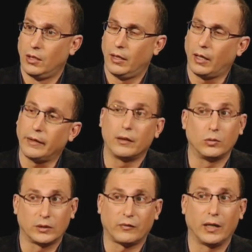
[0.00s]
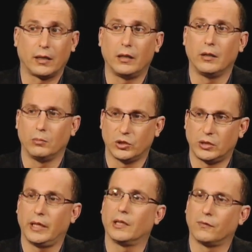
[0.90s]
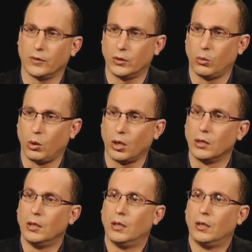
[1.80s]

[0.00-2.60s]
And I think it was frankly a mistake for Gore